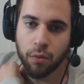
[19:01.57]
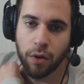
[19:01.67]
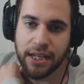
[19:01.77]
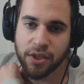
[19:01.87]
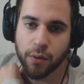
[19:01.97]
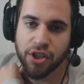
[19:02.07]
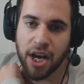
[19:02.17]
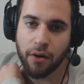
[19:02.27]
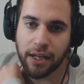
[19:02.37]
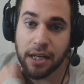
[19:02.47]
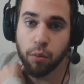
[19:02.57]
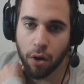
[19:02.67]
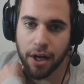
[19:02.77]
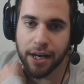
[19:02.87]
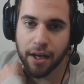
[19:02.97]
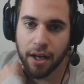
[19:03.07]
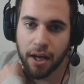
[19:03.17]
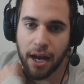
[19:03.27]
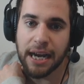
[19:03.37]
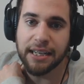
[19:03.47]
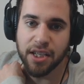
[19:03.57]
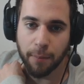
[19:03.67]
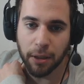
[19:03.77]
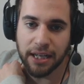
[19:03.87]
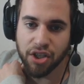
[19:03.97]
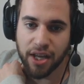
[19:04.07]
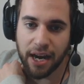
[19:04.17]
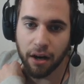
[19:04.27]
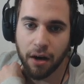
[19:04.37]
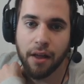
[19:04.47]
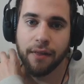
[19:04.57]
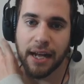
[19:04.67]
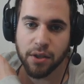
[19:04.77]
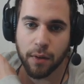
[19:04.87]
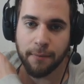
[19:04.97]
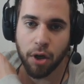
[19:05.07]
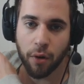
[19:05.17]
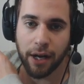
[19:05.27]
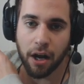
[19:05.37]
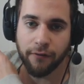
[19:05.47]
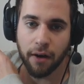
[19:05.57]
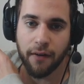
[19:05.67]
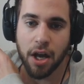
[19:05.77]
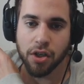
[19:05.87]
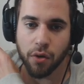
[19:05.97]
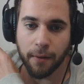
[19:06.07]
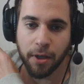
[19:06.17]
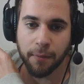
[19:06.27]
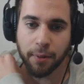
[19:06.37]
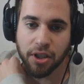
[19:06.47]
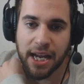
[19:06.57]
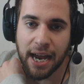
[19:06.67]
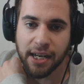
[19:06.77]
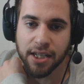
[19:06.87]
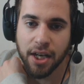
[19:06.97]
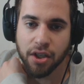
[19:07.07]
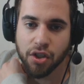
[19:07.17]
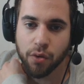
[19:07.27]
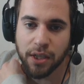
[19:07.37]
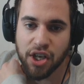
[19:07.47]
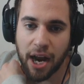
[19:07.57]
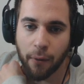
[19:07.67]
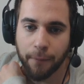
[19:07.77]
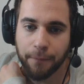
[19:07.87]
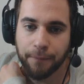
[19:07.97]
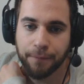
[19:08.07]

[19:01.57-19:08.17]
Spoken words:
Would he switch out? He would. And he Double Edge there. That's what I'm going off of. So I'm going to protect, switch out.